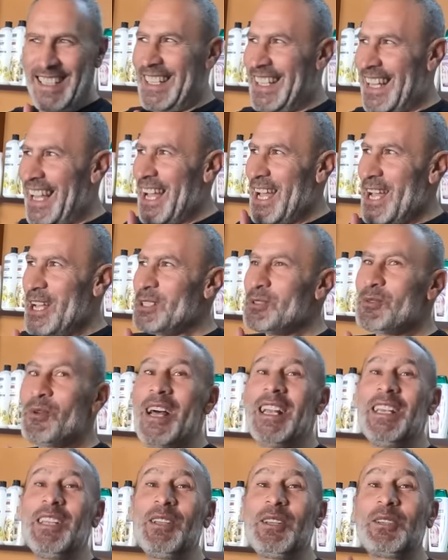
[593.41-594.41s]
24
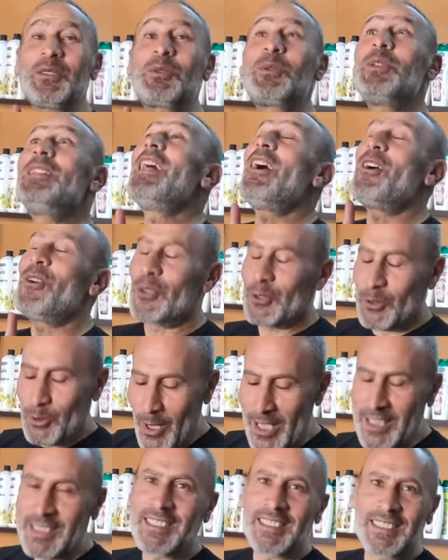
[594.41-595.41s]
7? no,
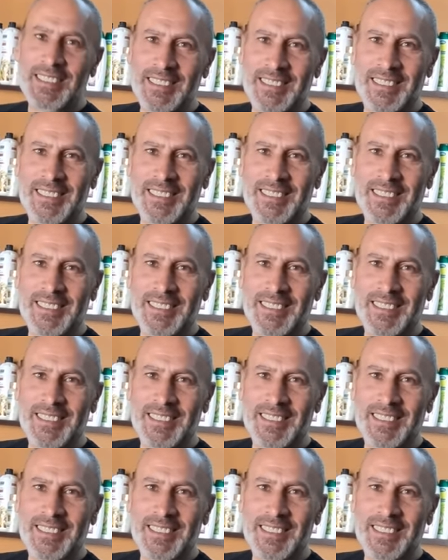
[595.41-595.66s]
20.